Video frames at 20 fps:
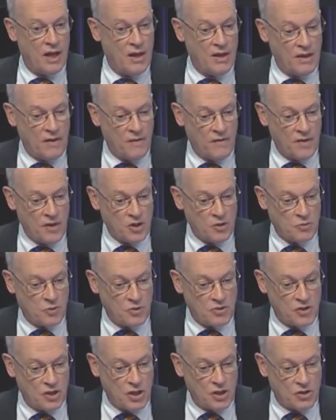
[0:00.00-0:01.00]
if these
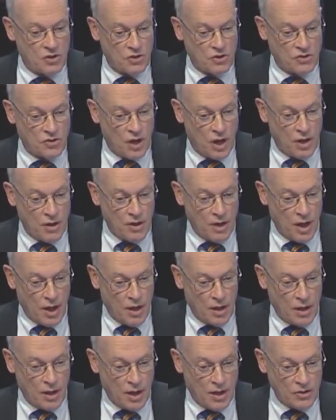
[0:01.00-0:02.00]
procedures are
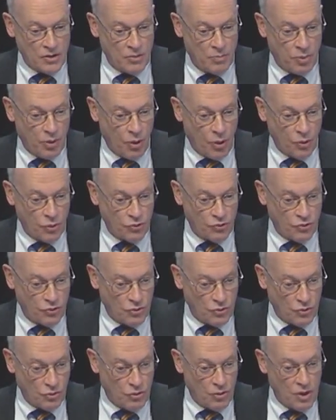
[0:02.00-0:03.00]
done as opposed
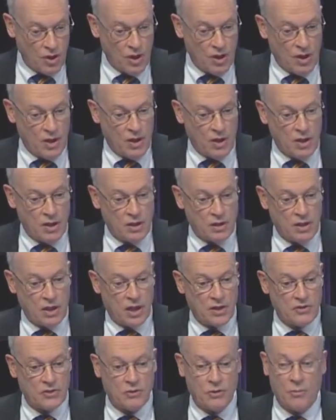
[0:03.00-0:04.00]
to
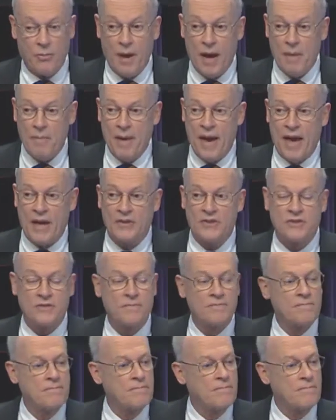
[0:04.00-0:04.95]
intestinal bypass.